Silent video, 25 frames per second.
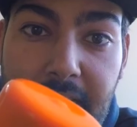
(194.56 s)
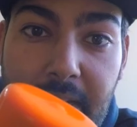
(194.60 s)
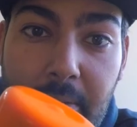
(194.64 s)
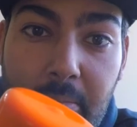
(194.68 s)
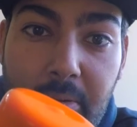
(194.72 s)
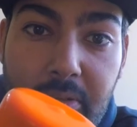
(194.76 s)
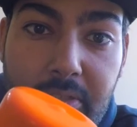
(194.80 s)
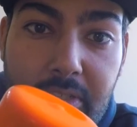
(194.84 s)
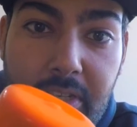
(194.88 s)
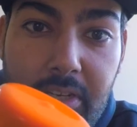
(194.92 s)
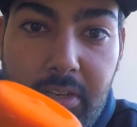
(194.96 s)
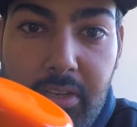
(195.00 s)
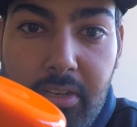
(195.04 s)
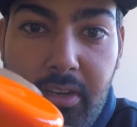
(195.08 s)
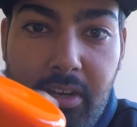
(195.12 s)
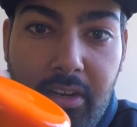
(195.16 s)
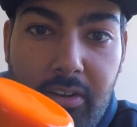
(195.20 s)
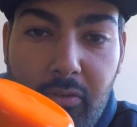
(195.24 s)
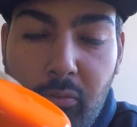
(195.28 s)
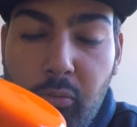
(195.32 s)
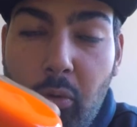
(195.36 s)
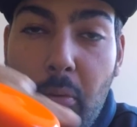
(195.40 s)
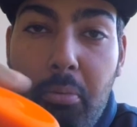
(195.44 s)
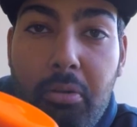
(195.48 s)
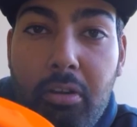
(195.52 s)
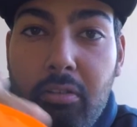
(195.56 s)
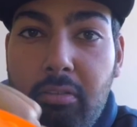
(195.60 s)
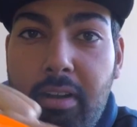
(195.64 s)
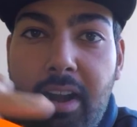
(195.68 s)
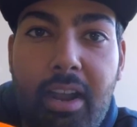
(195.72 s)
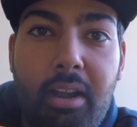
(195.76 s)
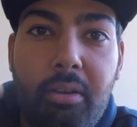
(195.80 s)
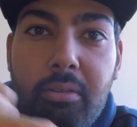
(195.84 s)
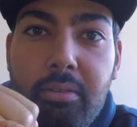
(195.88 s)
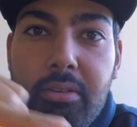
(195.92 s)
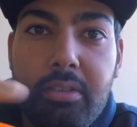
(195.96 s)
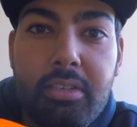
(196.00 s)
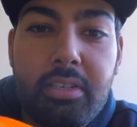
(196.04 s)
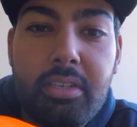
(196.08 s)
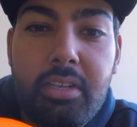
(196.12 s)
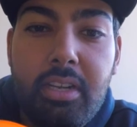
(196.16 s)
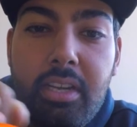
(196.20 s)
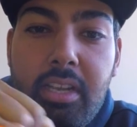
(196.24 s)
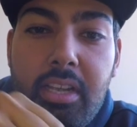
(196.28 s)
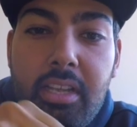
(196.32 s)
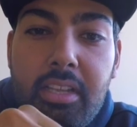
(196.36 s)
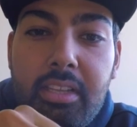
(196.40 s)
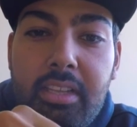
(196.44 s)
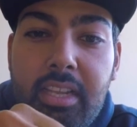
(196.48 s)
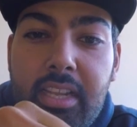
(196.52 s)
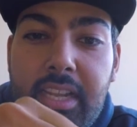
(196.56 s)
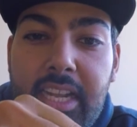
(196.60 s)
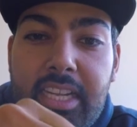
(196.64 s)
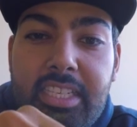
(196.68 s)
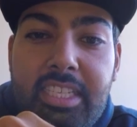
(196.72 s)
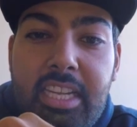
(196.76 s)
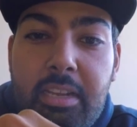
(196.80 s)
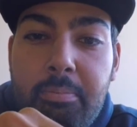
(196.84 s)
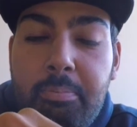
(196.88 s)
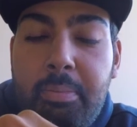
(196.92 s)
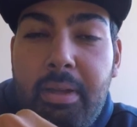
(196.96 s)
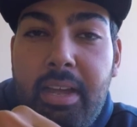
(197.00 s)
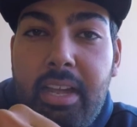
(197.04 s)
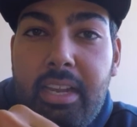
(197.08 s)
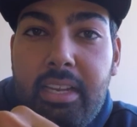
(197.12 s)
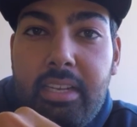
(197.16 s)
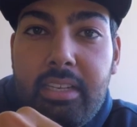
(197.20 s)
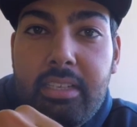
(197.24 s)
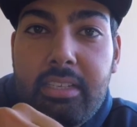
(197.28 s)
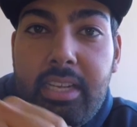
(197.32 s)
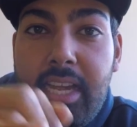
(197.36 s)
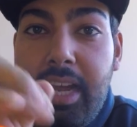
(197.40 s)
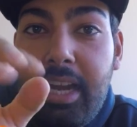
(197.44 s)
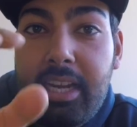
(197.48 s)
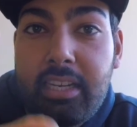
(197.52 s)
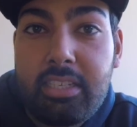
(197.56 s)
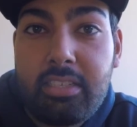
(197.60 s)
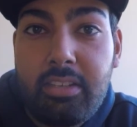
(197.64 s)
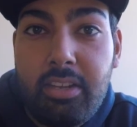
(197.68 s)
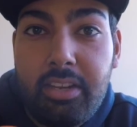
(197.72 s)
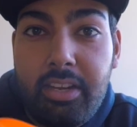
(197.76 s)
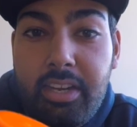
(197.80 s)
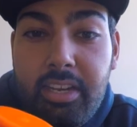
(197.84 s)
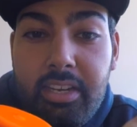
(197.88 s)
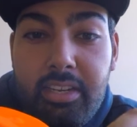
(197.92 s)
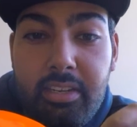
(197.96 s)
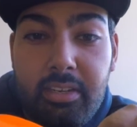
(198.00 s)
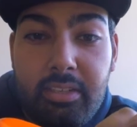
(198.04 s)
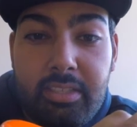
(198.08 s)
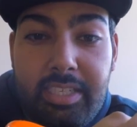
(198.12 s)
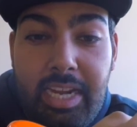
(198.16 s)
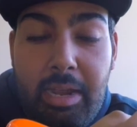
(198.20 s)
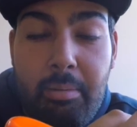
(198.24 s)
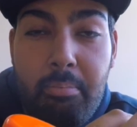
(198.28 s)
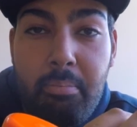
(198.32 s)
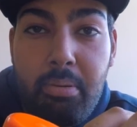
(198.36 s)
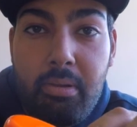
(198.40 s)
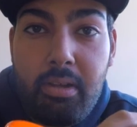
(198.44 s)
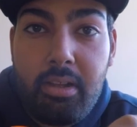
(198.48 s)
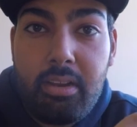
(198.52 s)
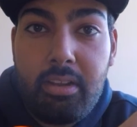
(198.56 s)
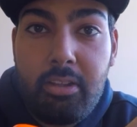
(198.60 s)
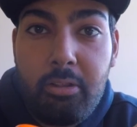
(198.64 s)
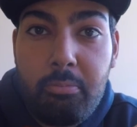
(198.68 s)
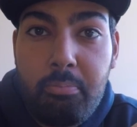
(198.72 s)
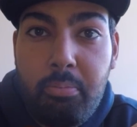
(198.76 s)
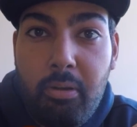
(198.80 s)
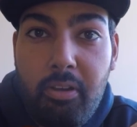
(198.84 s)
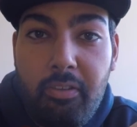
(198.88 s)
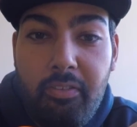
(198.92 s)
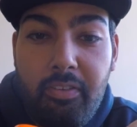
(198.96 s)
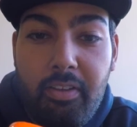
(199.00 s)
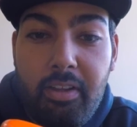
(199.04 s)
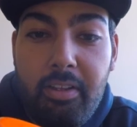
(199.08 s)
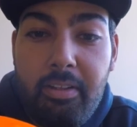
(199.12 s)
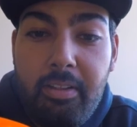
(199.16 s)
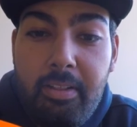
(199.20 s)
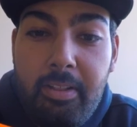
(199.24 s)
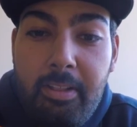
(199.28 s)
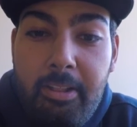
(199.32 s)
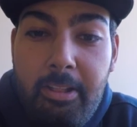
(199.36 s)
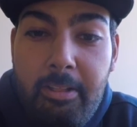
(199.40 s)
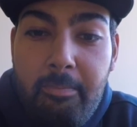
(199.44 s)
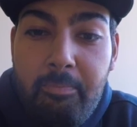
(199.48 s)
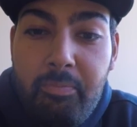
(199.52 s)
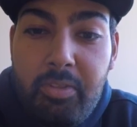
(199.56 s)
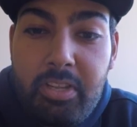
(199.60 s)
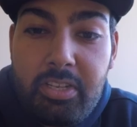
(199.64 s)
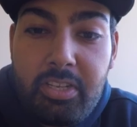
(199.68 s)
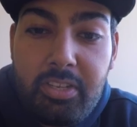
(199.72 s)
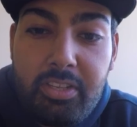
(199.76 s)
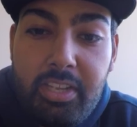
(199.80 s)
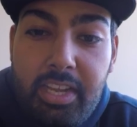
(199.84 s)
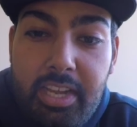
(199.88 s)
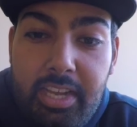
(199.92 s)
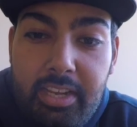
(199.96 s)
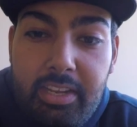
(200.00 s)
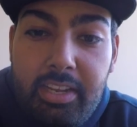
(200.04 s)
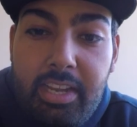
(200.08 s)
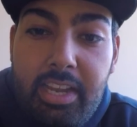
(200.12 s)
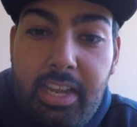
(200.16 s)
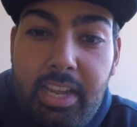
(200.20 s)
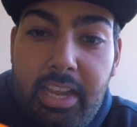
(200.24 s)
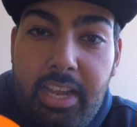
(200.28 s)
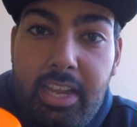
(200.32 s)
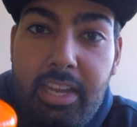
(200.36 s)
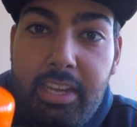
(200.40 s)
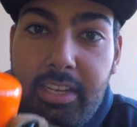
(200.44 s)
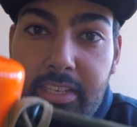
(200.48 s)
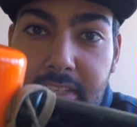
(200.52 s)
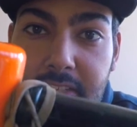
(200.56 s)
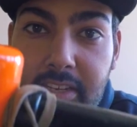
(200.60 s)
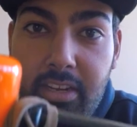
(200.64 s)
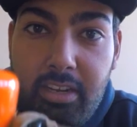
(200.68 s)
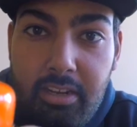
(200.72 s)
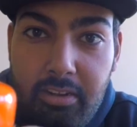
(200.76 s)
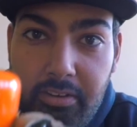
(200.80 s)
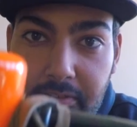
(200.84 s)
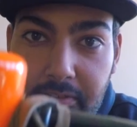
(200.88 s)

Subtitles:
able to kind of wobble around, the elastic band acts like a little damper, a little buffer, so that it's kind